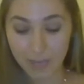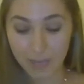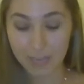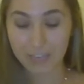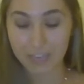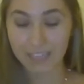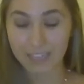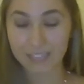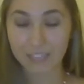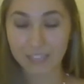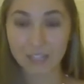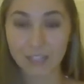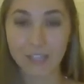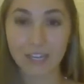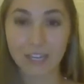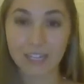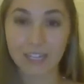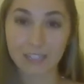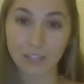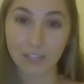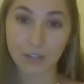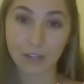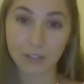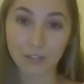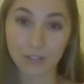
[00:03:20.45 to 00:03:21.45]

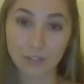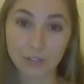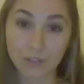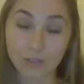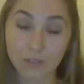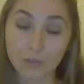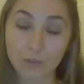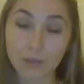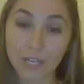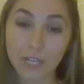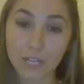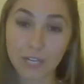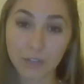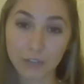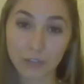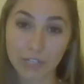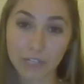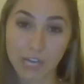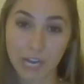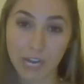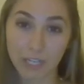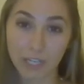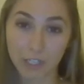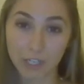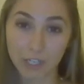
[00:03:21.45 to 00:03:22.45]
it's called Story
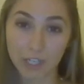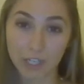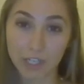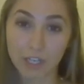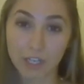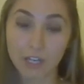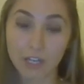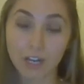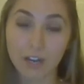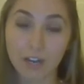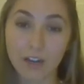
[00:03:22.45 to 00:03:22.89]
Creator.